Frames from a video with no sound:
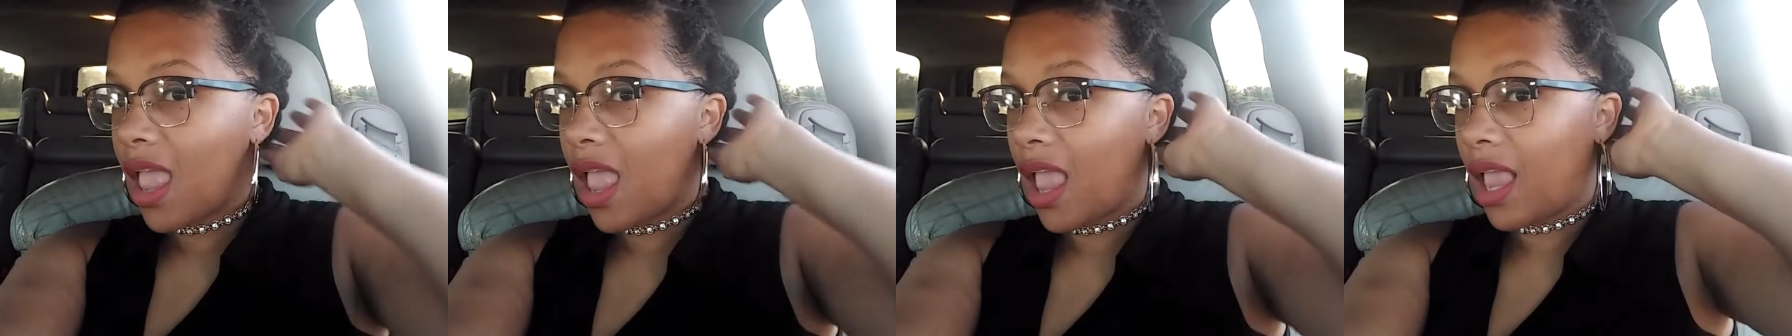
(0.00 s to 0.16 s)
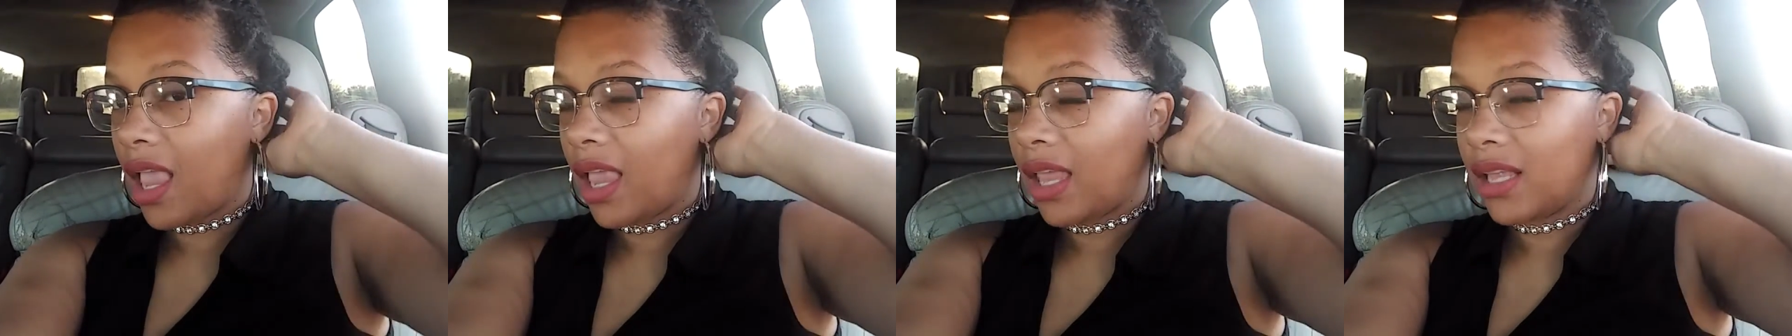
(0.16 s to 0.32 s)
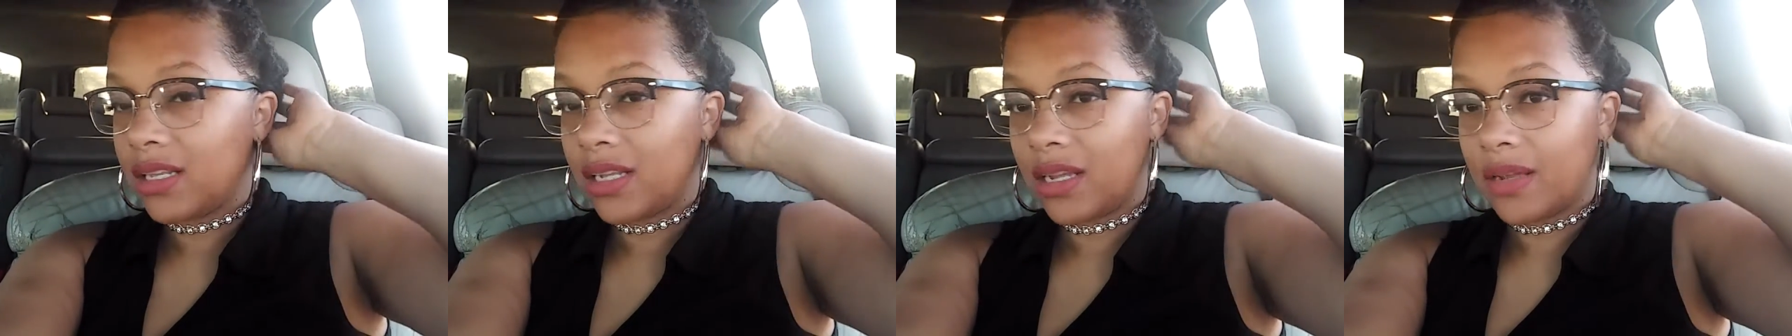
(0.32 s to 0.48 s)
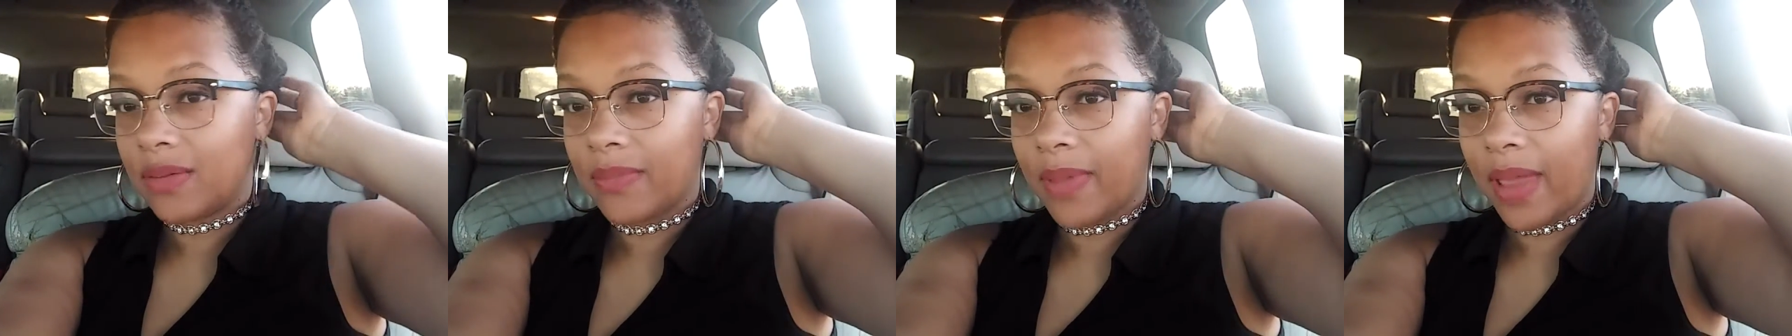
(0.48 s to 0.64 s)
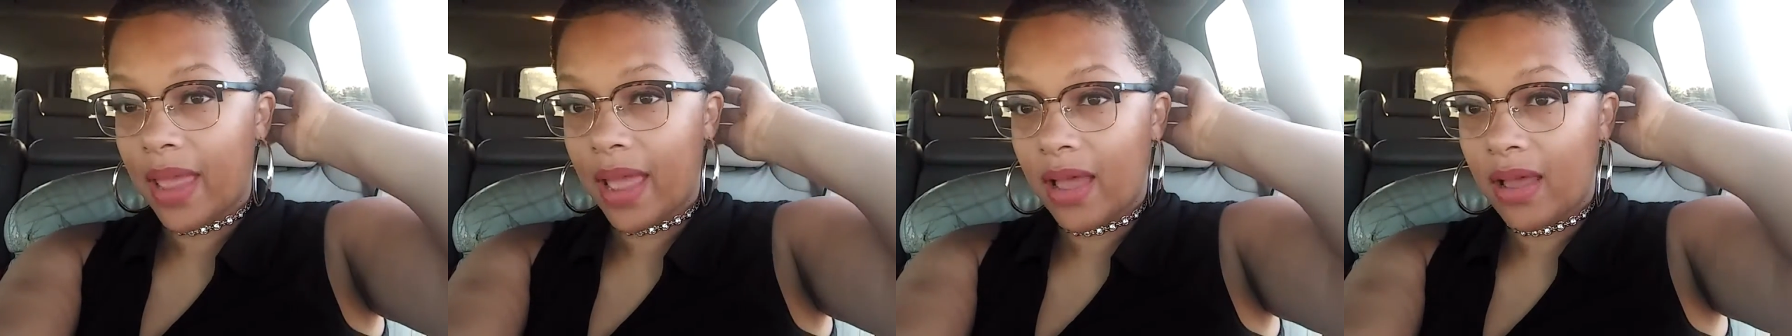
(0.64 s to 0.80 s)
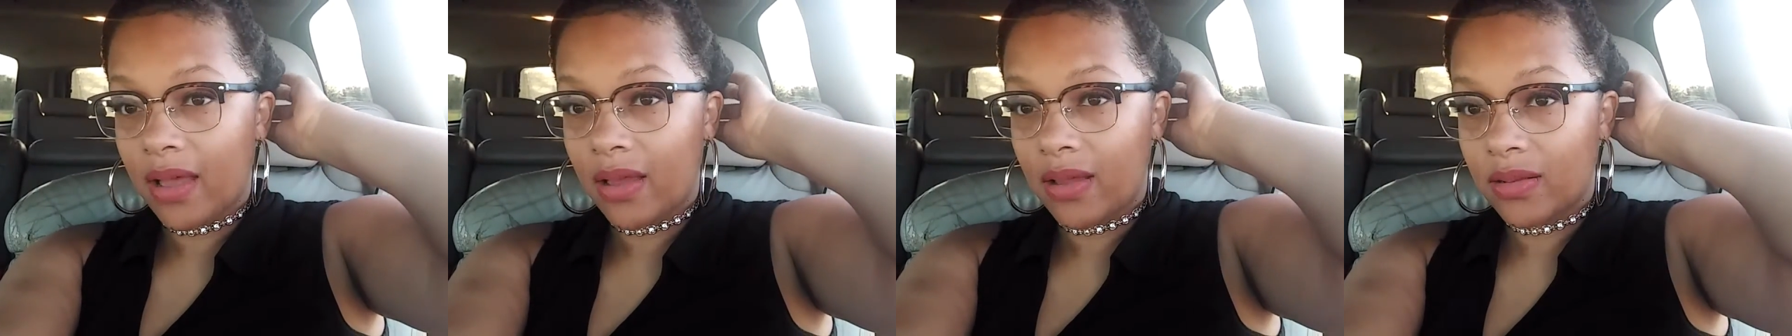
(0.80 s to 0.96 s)
and I'm
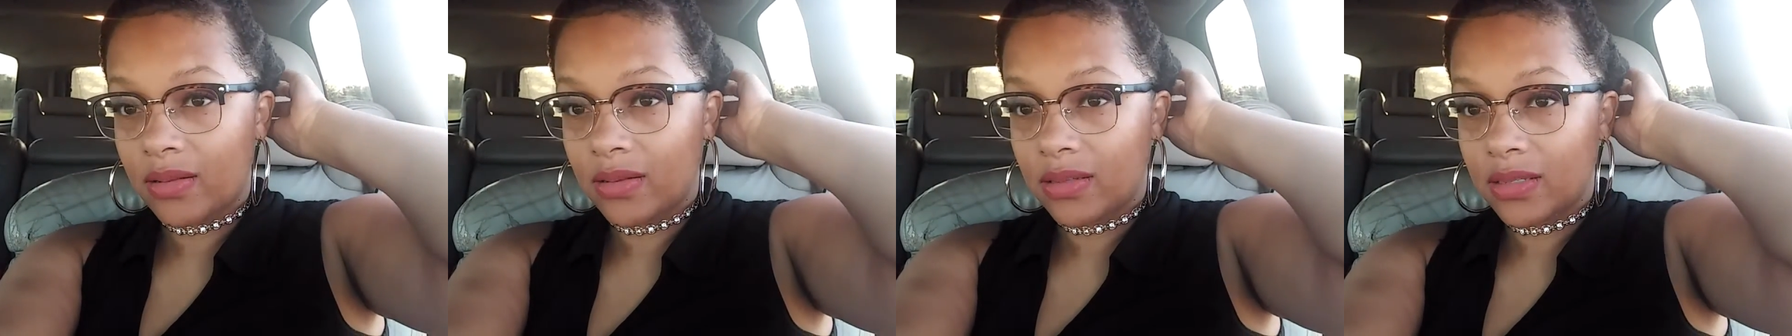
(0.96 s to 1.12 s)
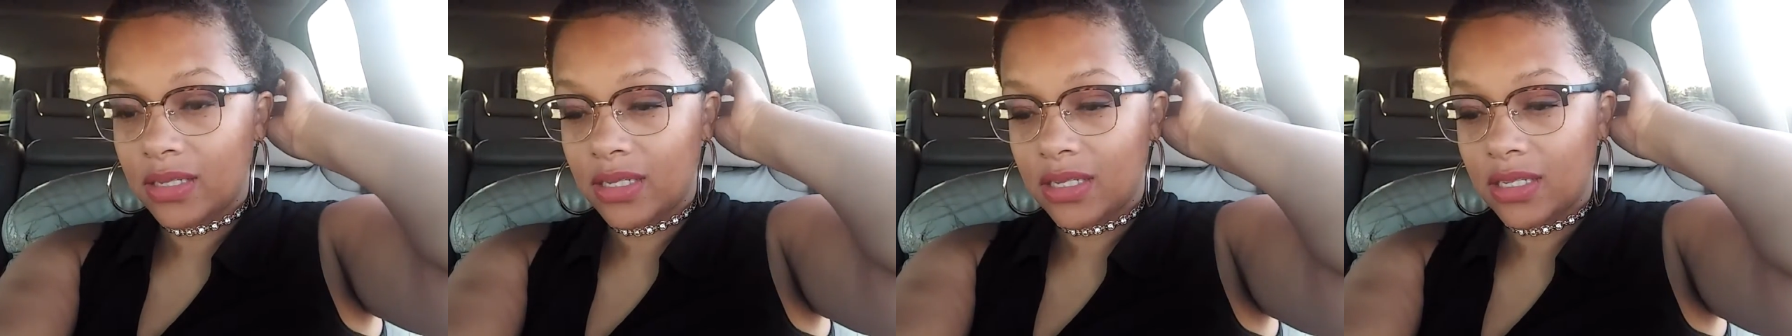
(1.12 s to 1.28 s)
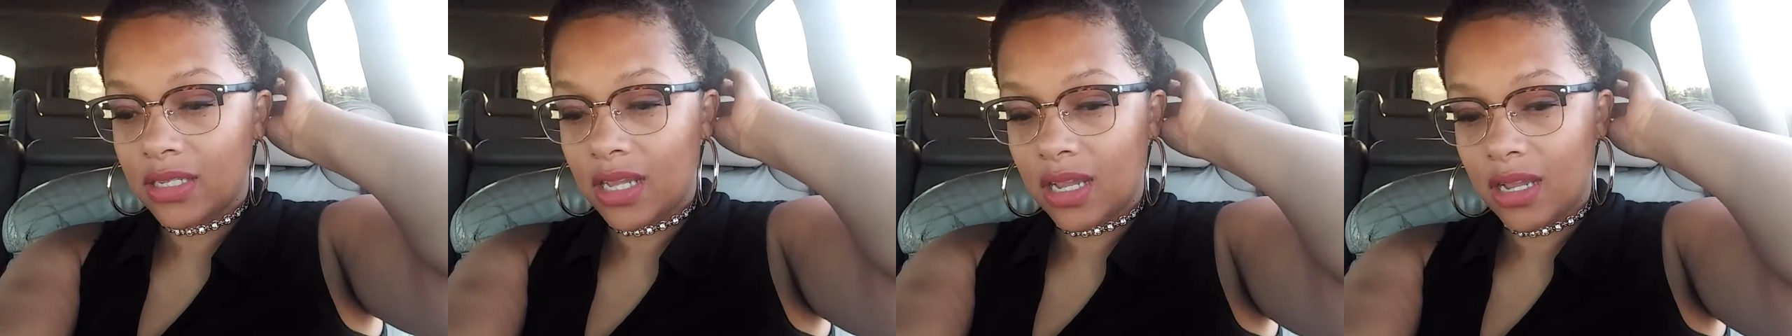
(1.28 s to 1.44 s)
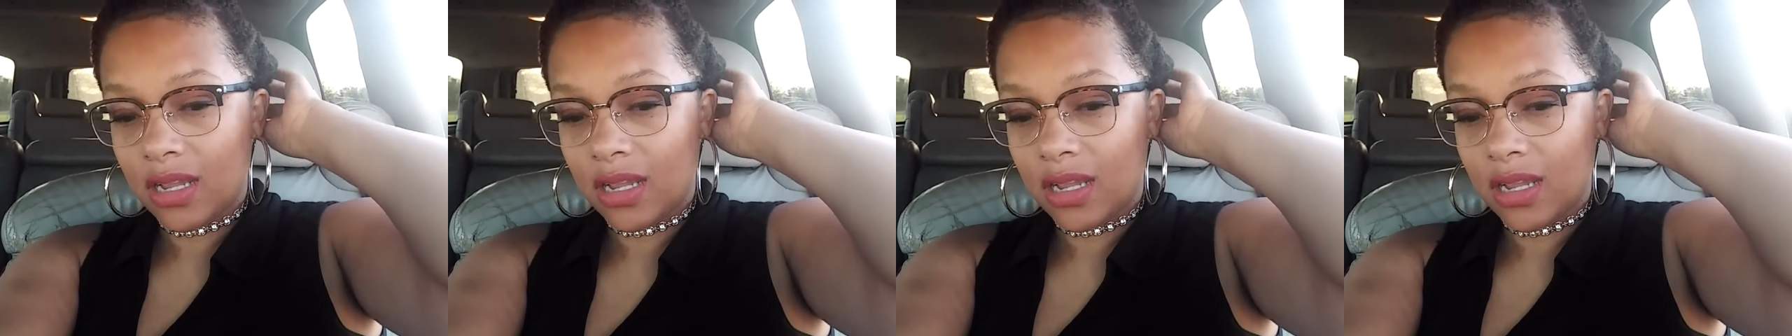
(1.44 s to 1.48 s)
out.